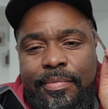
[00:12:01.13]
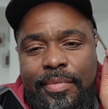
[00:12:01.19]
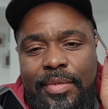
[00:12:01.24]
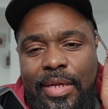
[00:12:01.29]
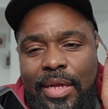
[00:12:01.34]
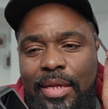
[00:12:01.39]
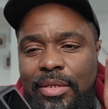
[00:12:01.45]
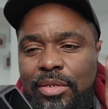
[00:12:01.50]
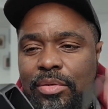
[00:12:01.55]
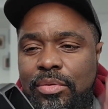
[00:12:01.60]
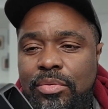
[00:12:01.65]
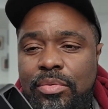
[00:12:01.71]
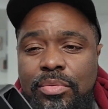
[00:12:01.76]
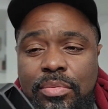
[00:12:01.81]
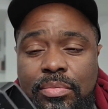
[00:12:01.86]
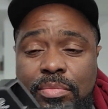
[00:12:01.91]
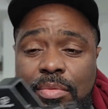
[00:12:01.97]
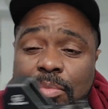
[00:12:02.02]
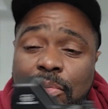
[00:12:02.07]
And
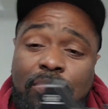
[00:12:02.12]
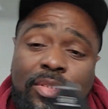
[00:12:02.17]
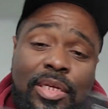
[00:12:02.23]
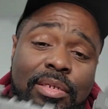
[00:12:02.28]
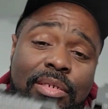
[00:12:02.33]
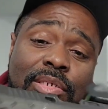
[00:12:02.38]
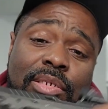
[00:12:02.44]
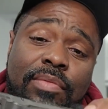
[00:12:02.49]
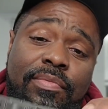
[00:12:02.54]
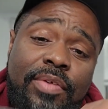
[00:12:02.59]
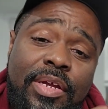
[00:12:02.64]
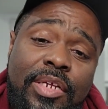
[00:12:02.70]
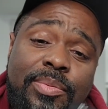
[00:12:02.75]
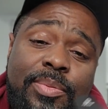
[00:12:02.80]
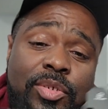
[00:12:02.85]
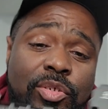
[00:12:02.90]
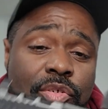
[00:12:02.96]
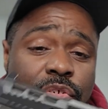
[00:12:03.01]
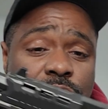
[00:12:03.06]
you want to take this to the range,
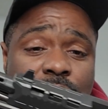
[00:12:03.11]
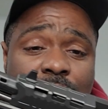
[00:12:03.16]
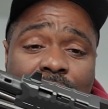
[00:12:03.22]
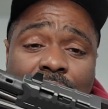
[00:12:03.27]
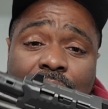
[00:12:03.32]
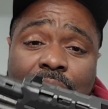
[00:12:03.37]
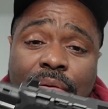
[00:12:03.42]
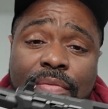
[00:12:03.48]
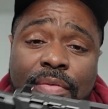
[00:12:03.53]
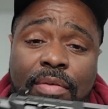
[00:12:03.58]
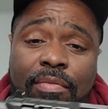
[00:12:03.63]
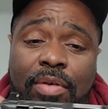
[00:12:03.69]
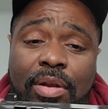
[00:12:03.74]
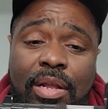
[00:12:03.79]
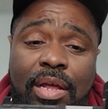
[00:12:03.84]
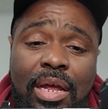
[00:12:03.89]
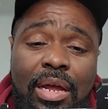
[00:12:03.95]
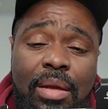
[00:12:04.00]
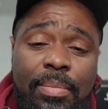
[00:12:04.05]
but you should have a
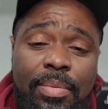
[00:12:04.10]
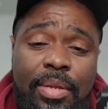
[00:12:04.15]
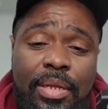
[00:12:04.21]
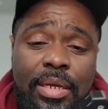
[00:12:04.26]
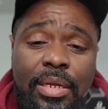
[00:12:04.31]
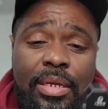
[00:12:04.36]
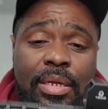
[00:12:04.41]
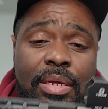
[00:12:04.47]
reliably